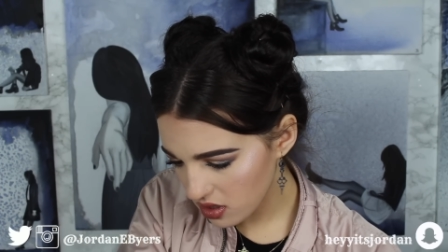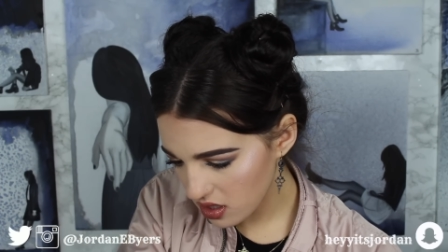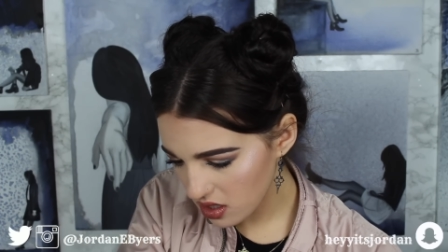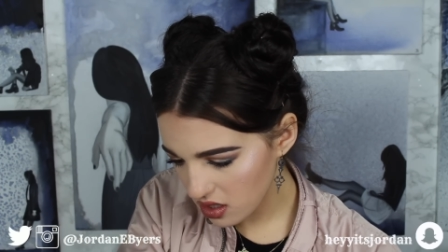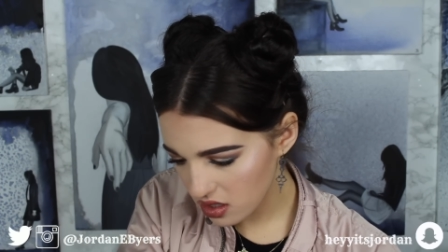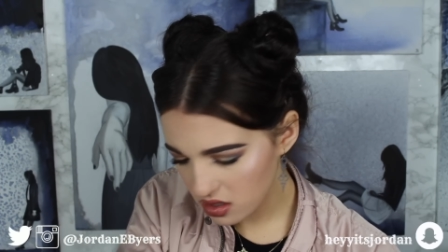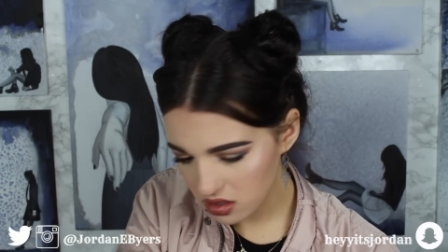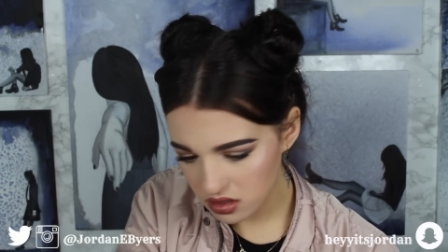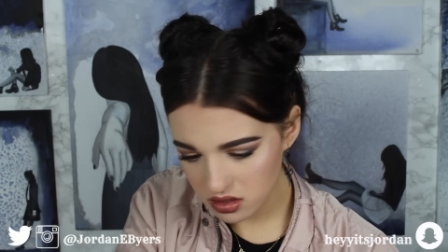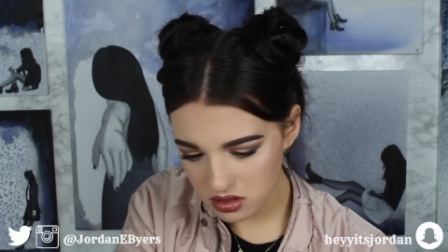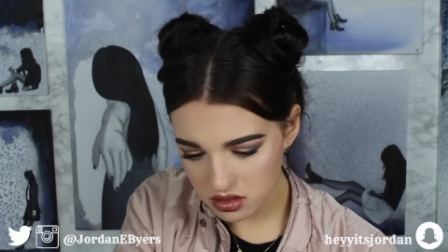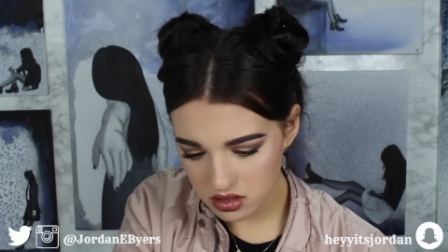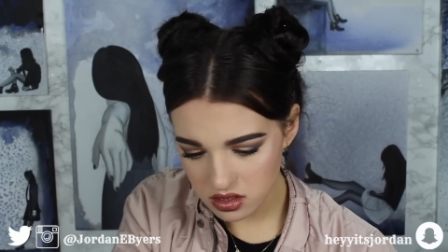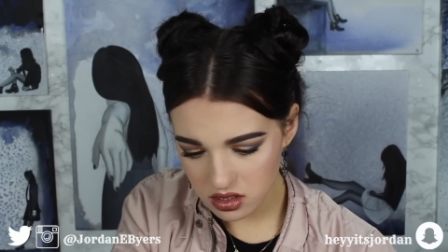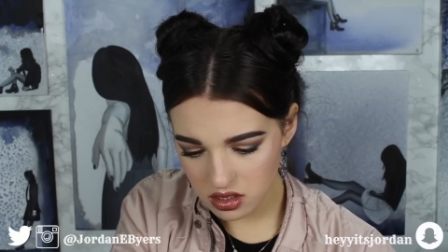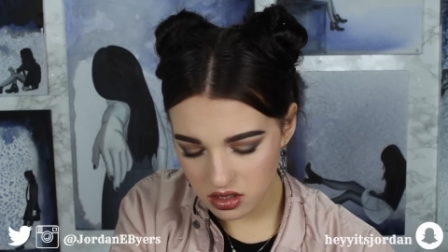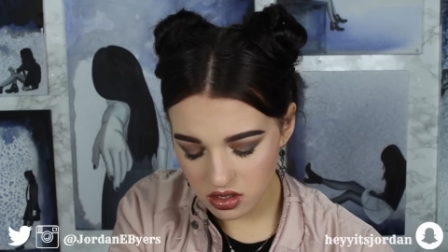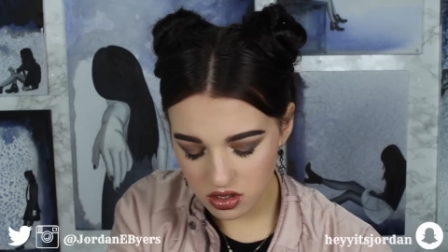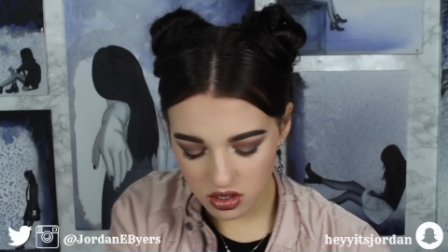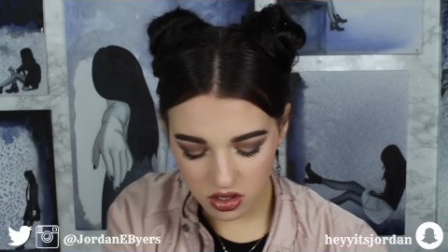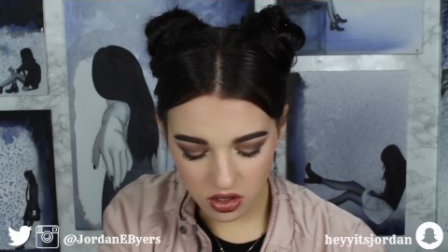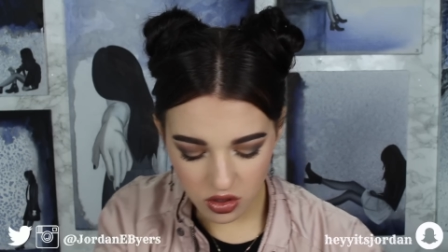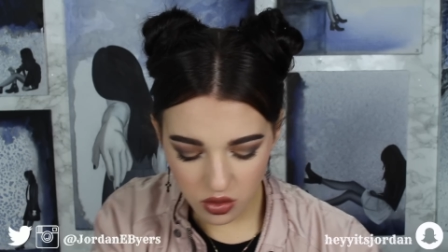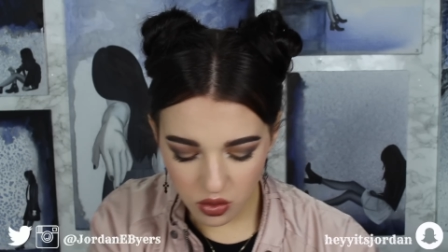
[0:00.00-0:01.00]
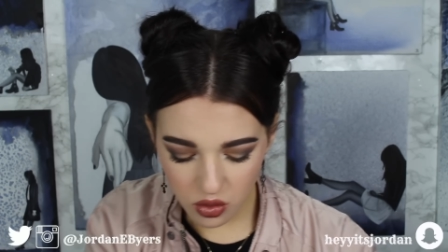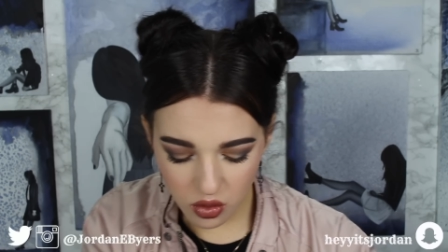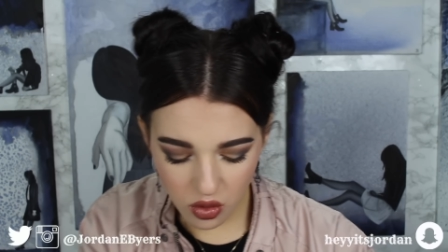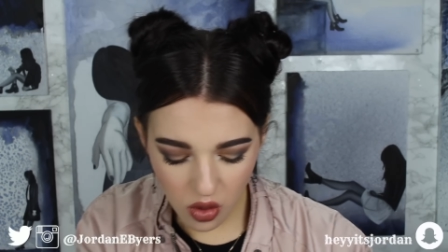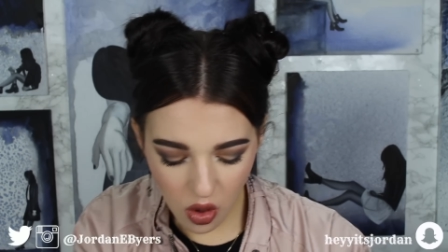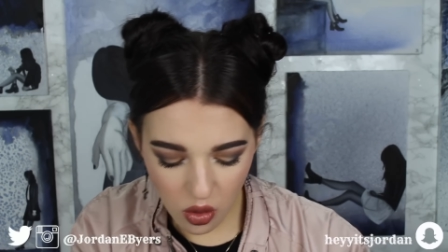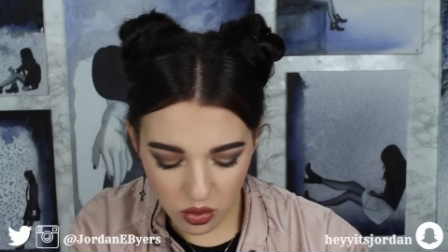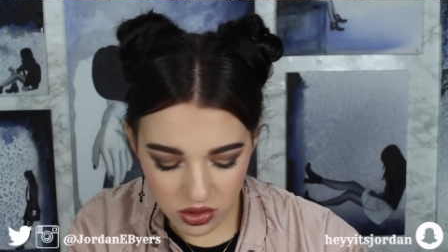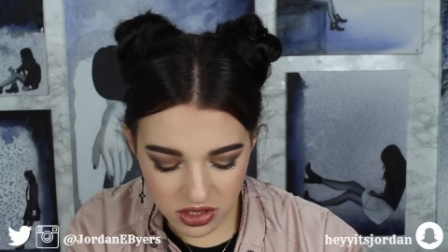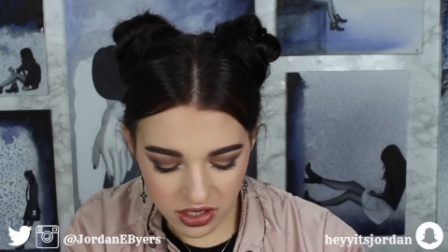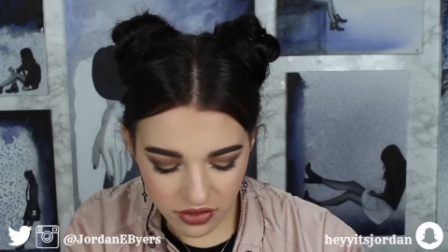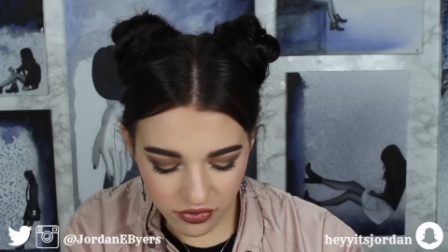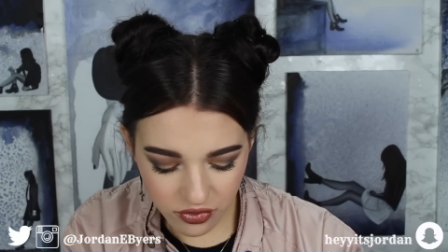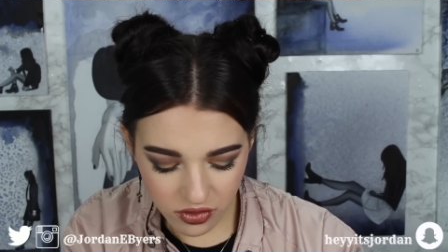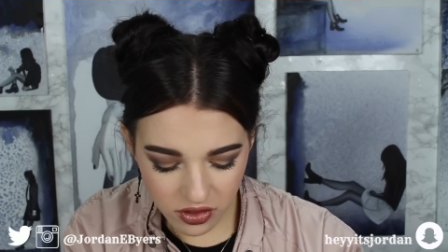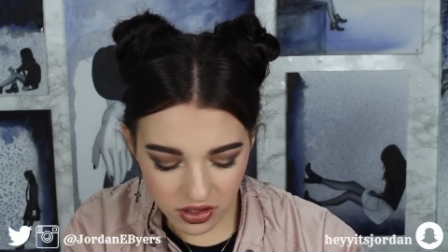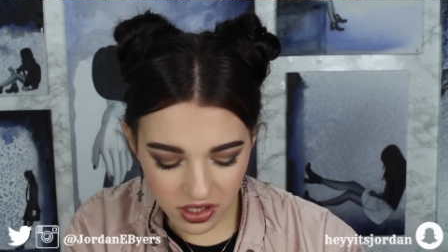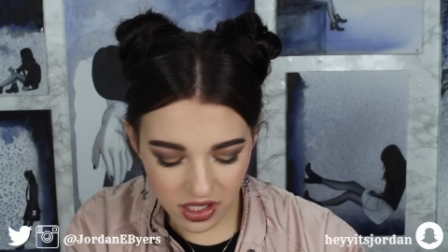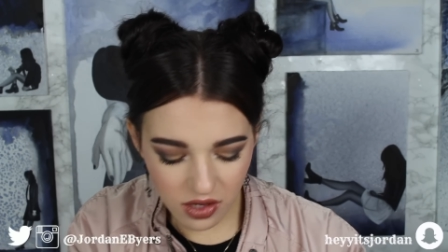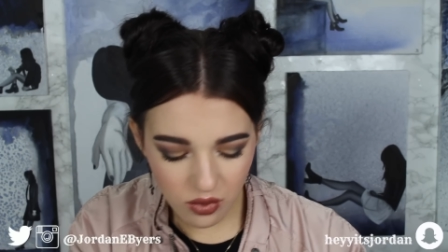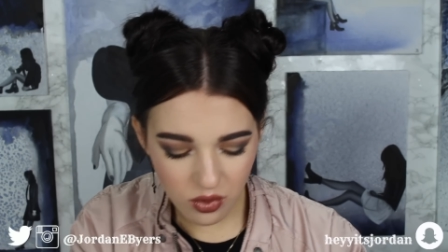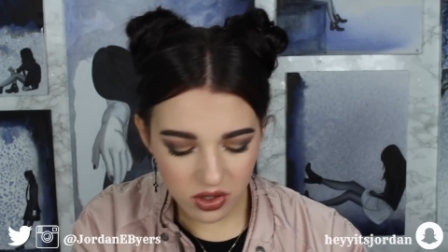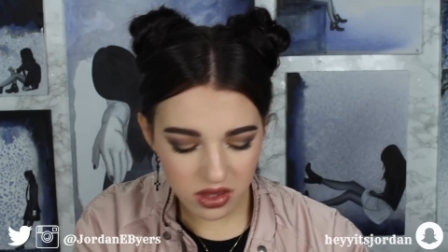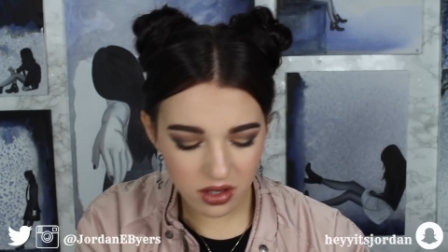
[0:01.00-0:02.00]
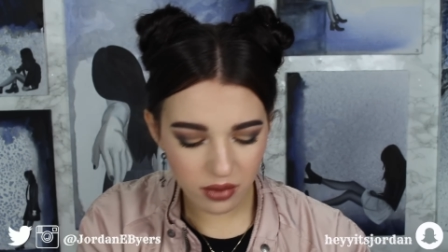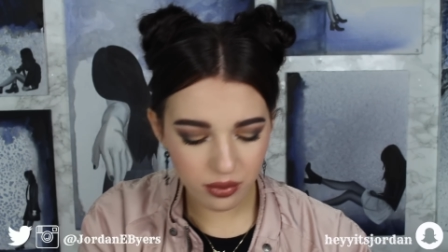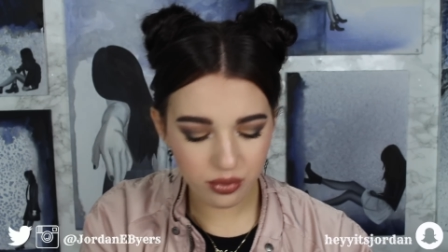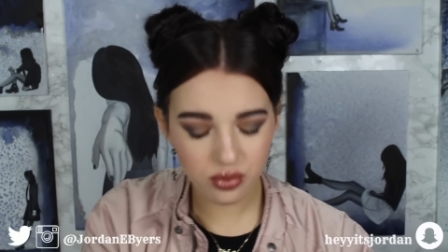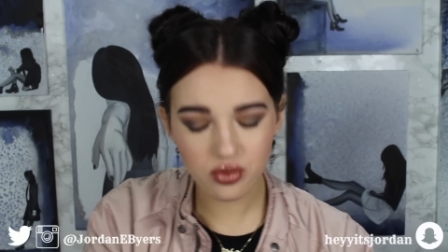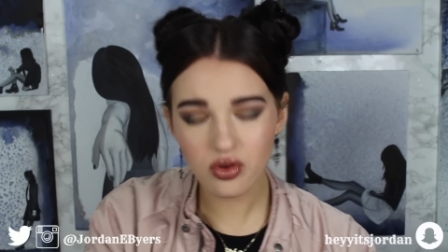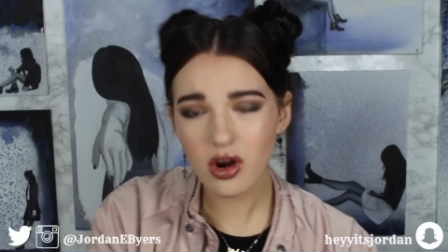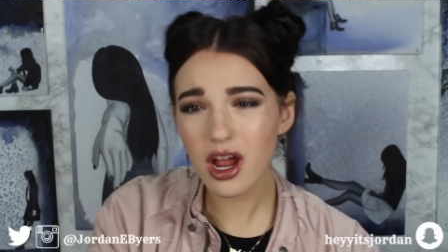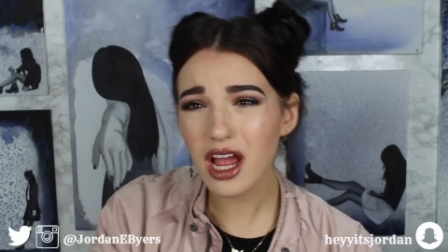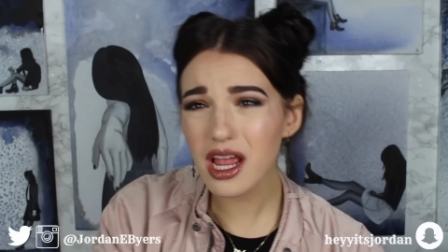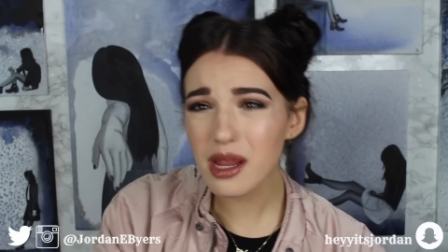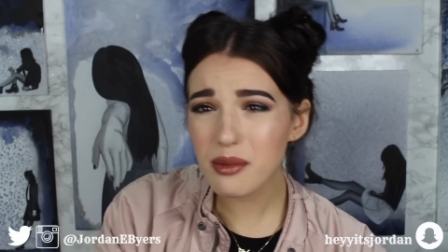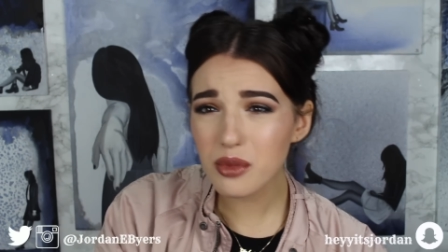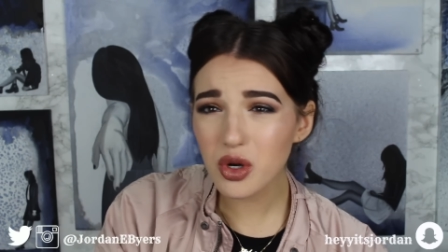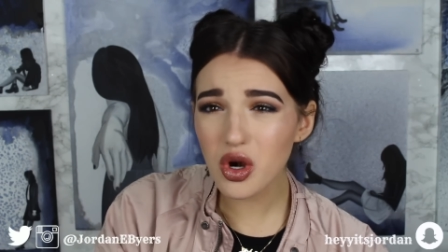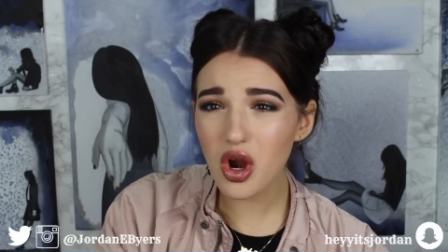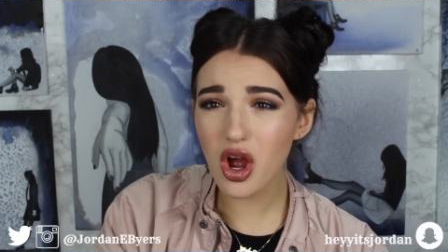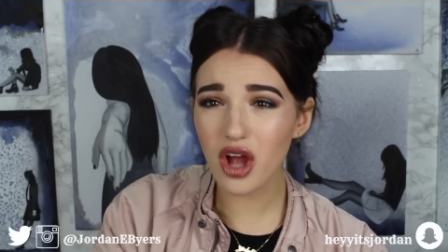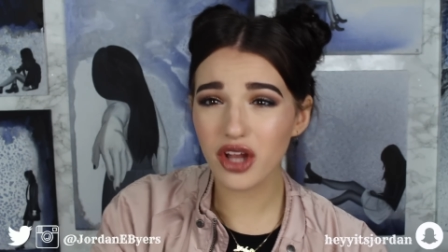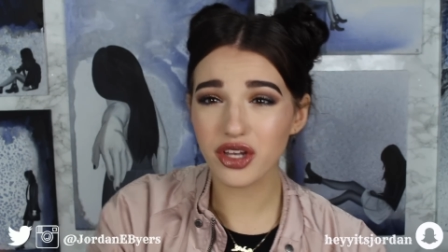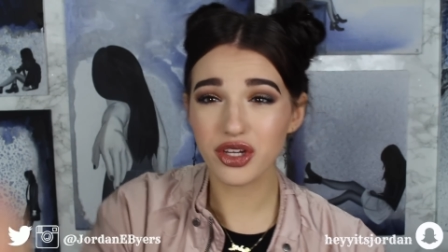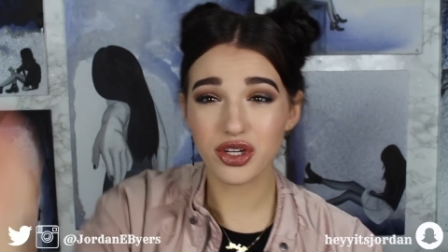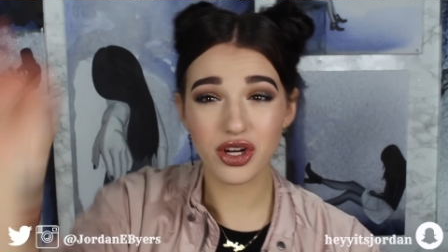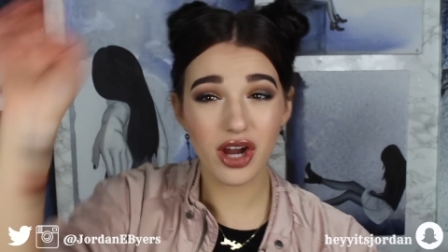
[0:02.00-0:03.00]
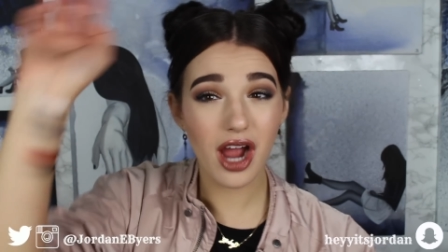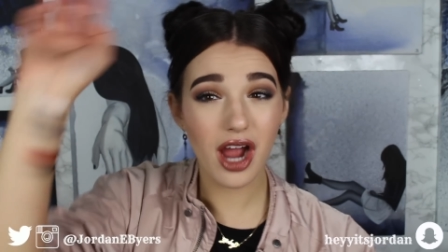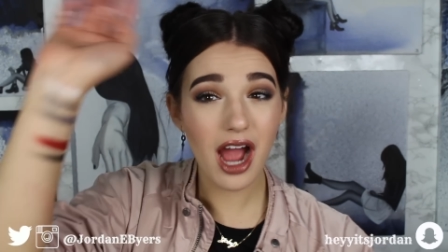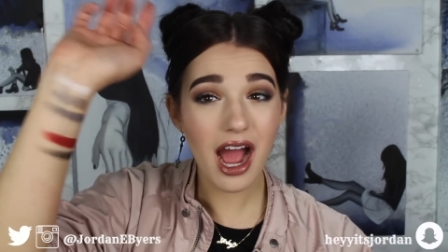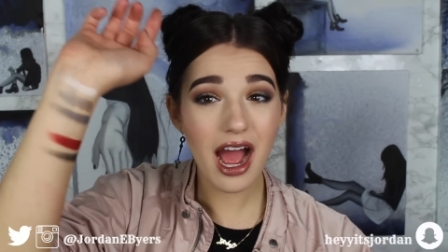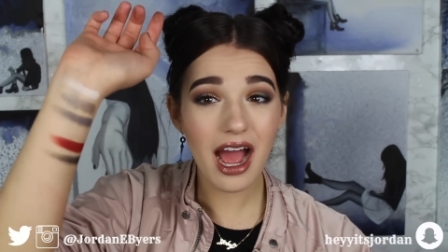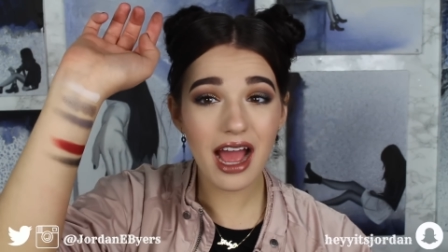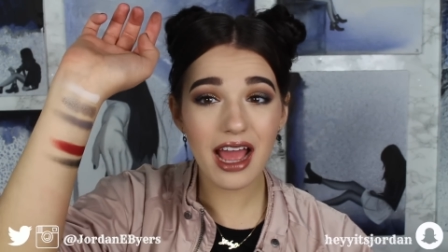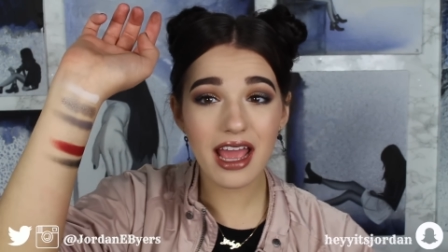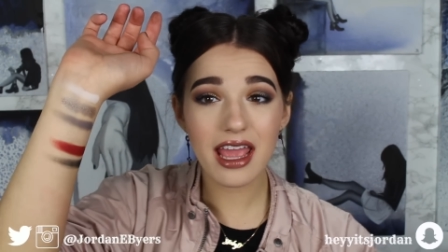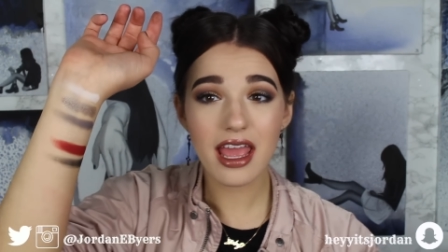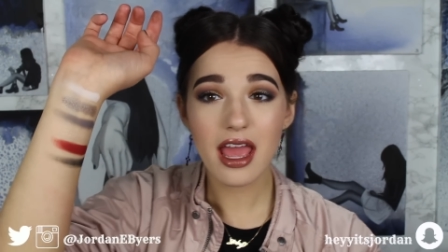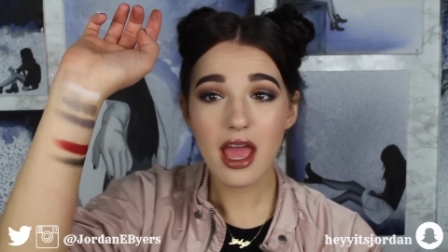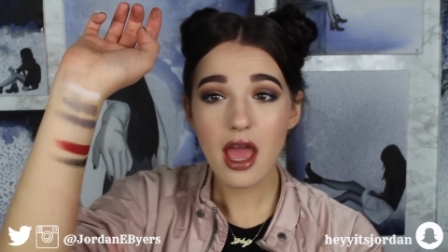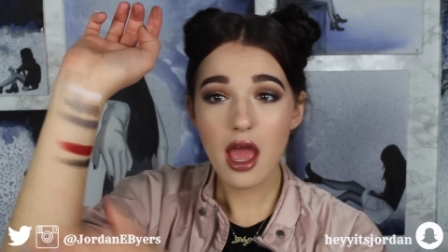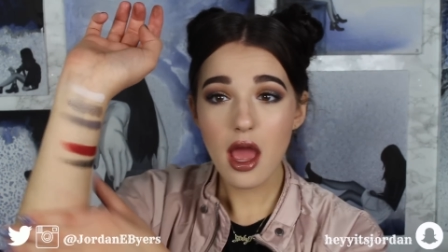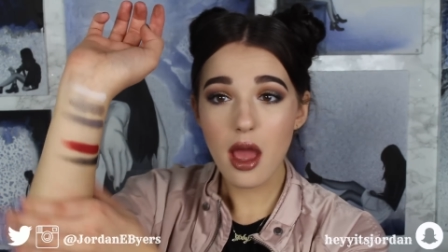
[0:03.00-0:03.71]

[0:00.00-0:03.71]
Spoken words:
and it could go differently with a primer on your eye,